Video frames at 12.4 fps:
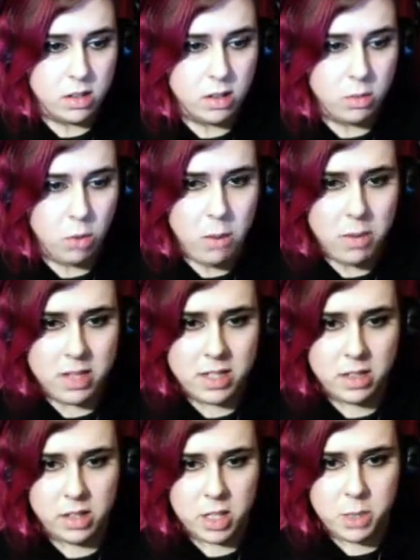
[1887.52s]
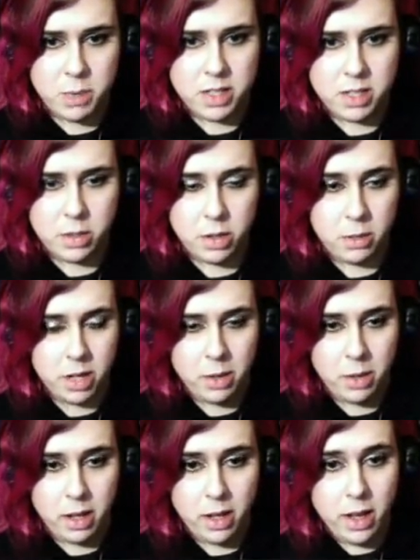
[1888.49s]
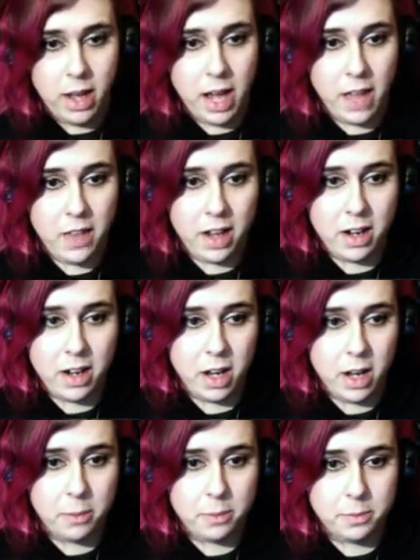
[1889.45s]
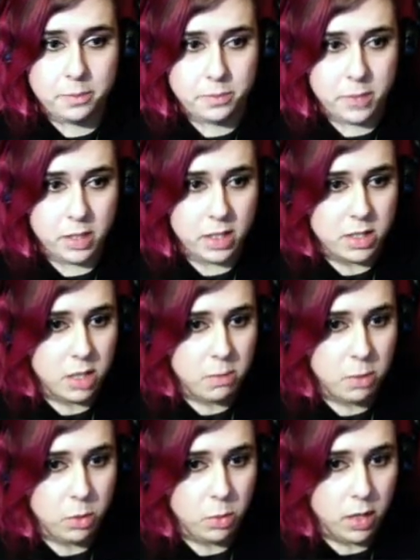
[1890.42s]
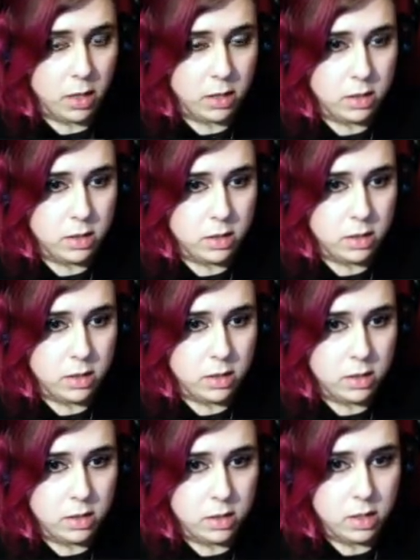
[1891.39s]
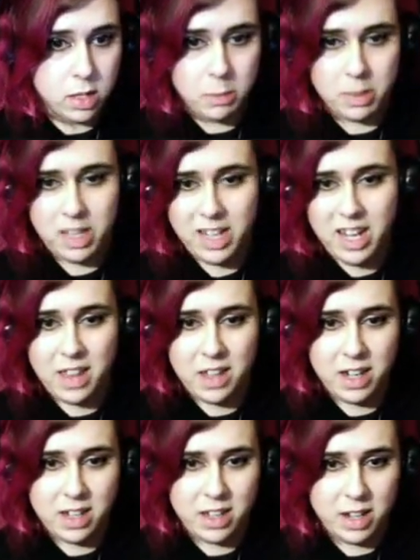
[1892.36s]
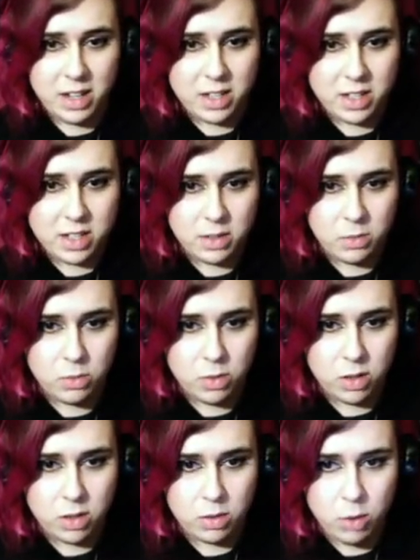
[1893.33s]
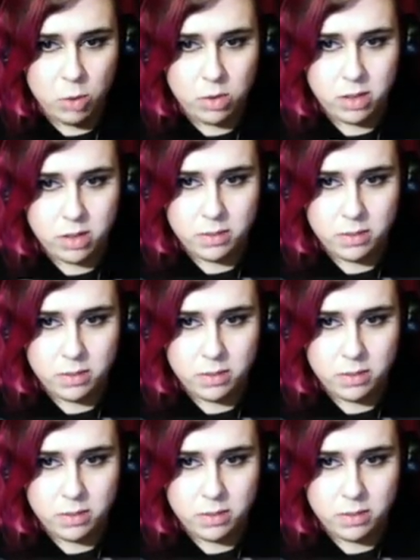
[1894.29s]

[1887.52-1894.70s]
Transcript: why am I still in a spacesuit? But anyway, and then um, but that's not bode well. But then yeah, then then he's wrote the